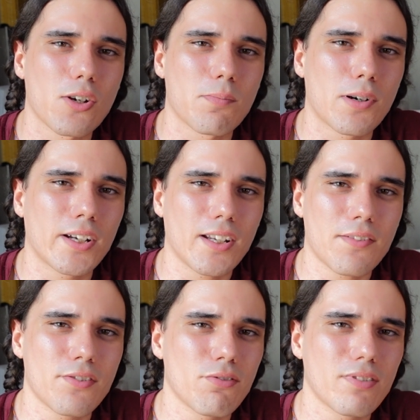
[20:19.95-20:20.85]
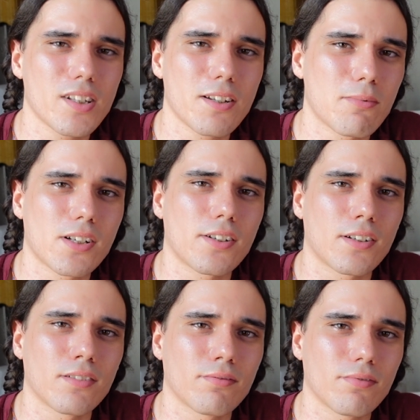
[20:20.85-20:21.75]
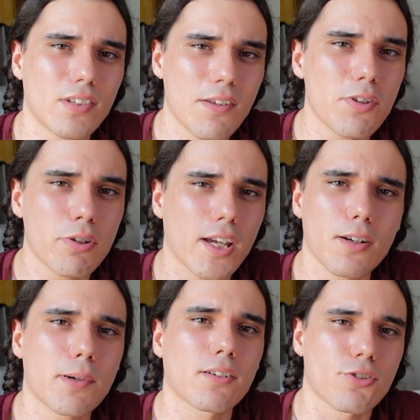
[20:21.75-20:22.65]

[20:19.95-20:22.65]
But if you really want to, if you care about